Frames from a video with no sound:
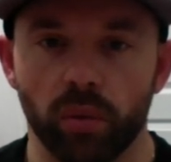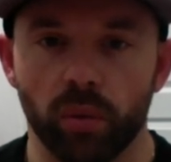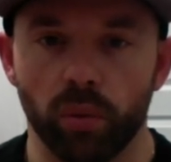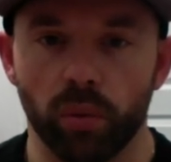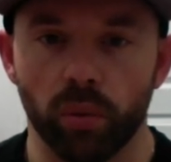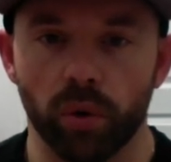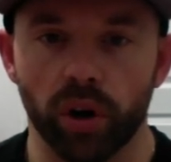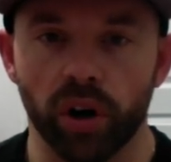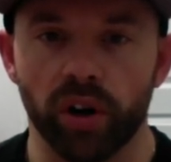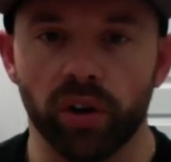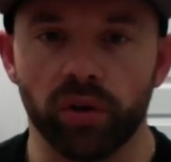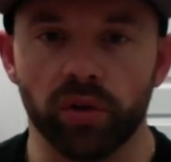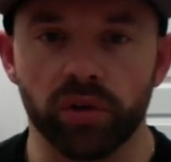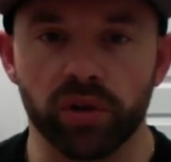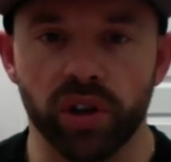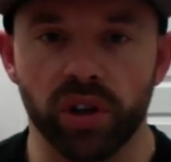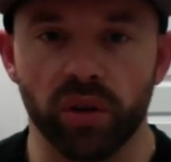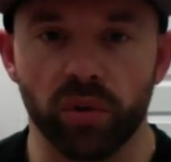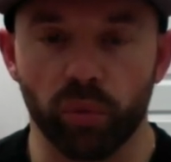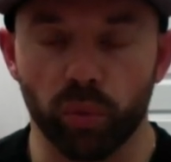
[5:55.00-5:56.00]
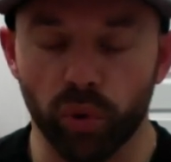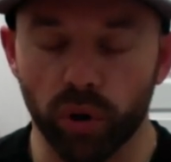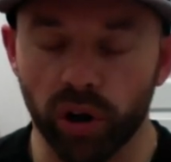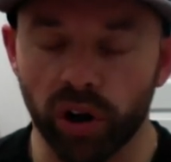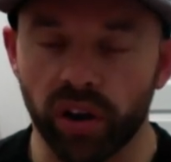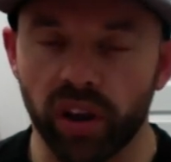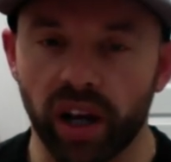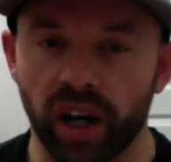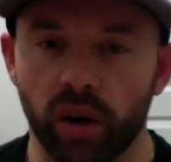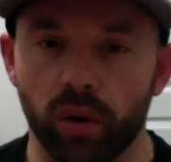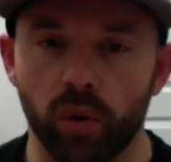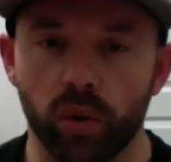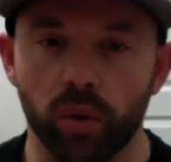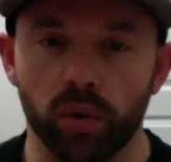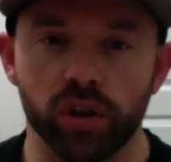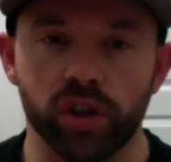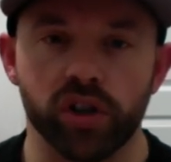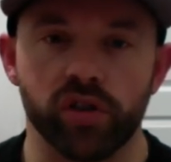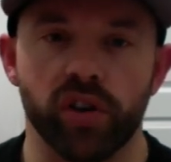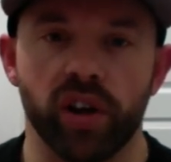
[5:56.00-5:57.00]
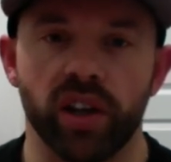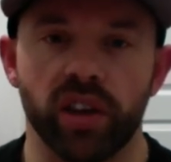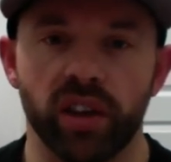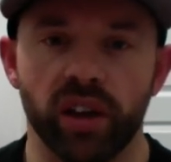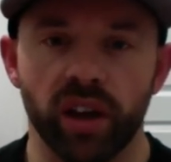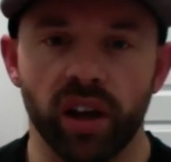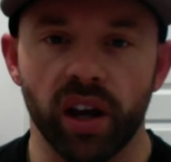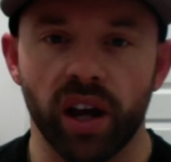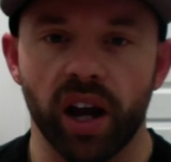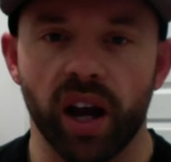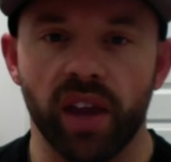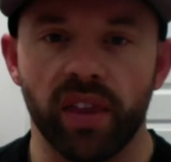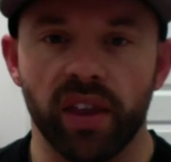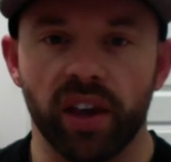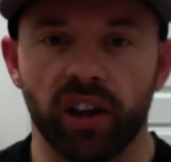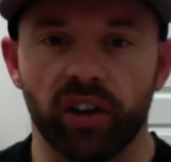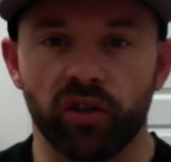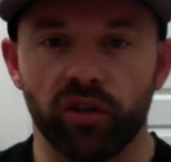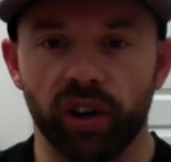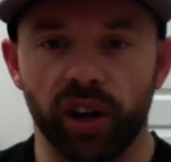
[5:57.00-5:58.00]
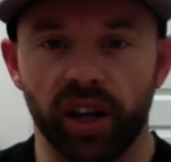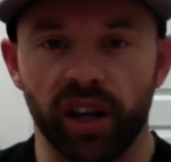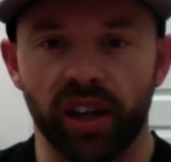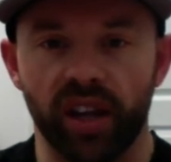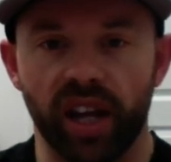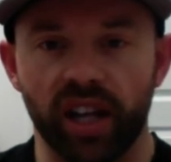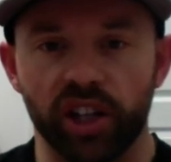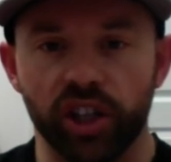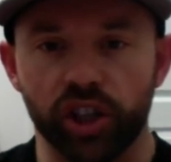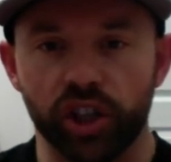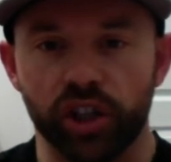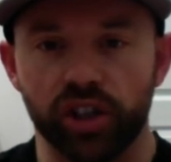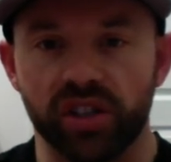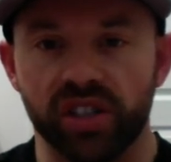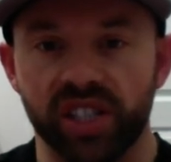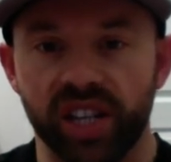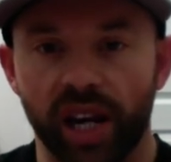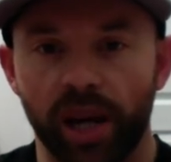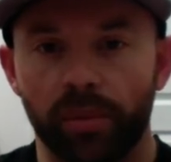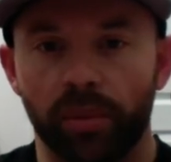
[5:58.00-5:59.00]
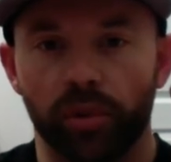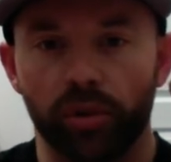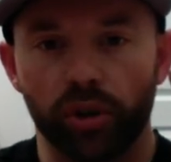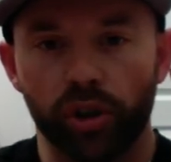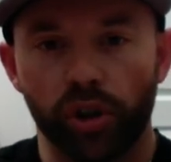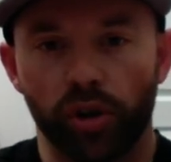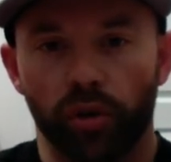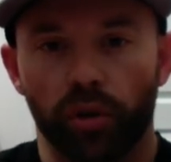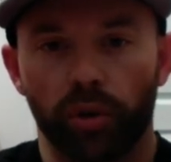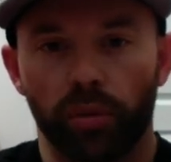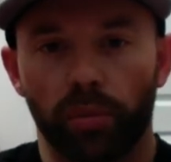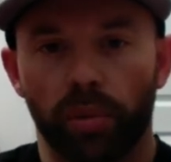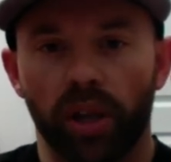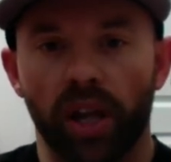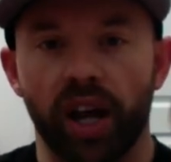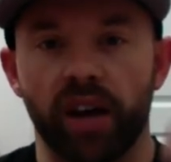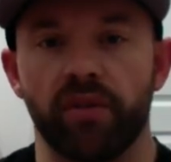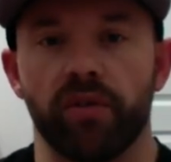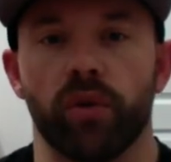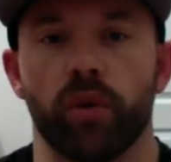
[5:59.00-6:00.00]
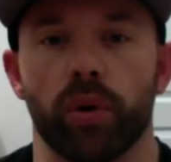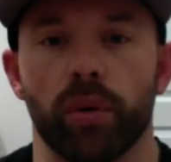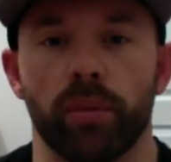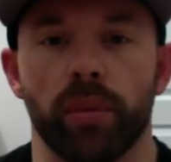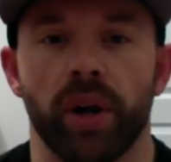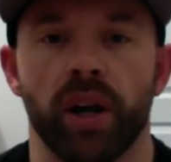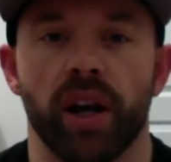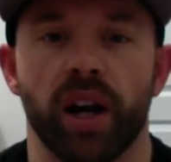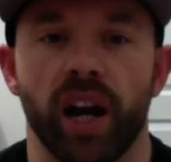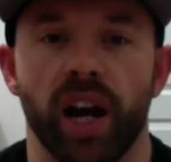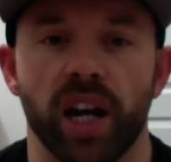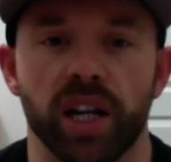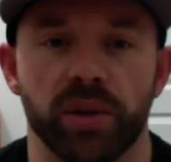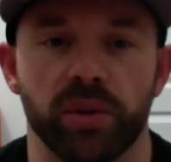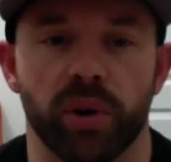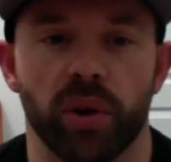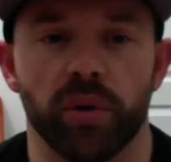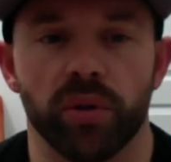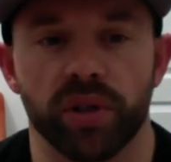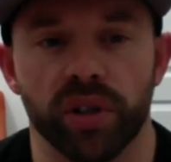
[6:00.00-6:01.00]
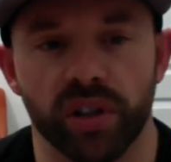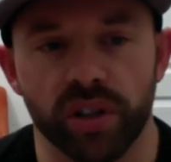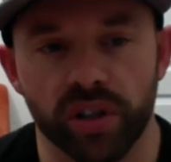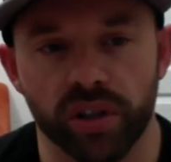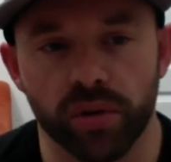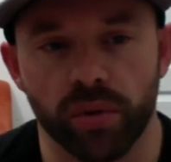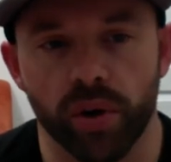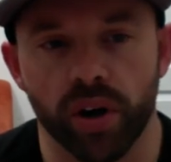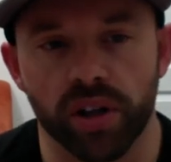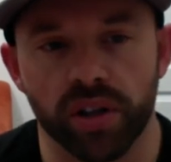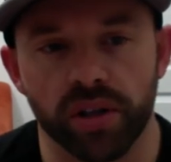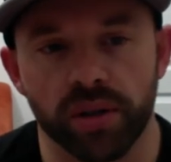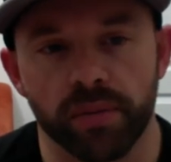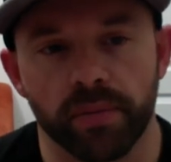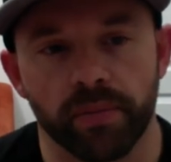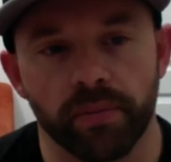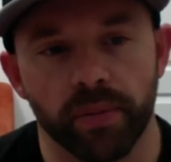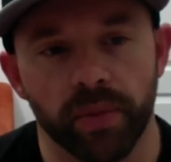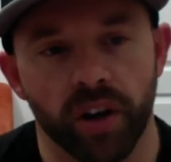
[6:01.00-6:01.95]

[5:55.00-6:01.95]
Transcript: Work on that core strength, and then creating that stable shoulder platform as we go into these squats.